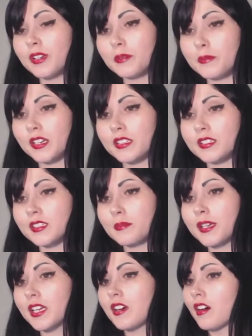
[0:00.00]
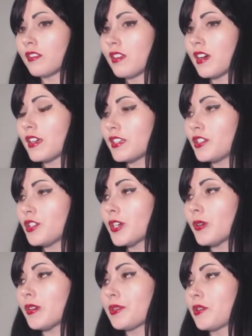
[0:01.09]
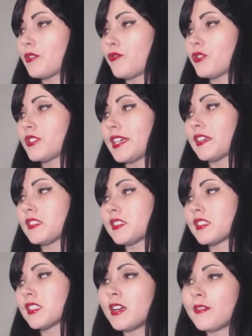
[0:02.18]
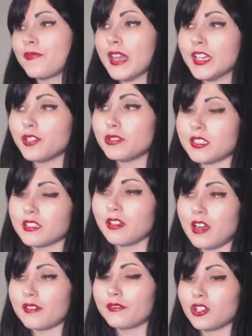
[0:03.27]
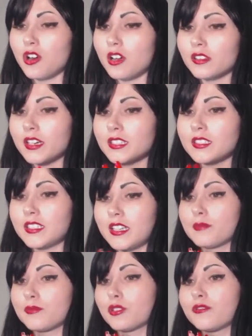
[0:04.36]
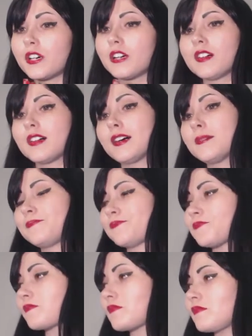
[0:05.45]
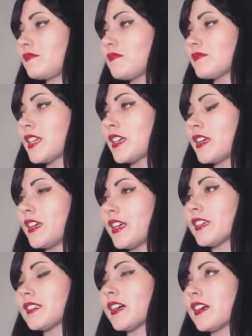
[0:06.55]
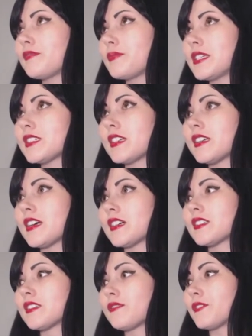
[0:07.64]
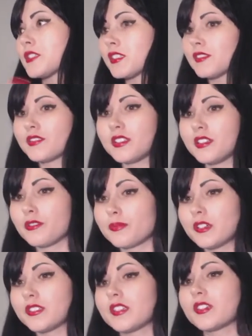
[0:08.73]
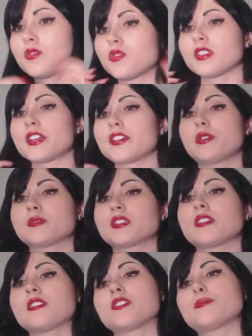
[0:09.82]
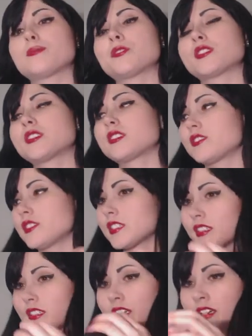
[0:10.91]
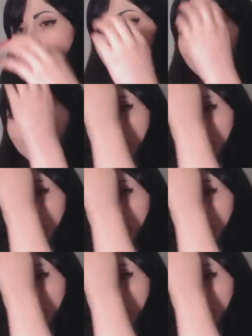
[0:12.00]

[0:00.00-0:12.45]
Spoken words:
do end up meeting somebody online and you go on 3 or 4 dates and you still have your online dating profile up, it can kind of be seen as offensive to the other person, or like you don't take the other person seriously.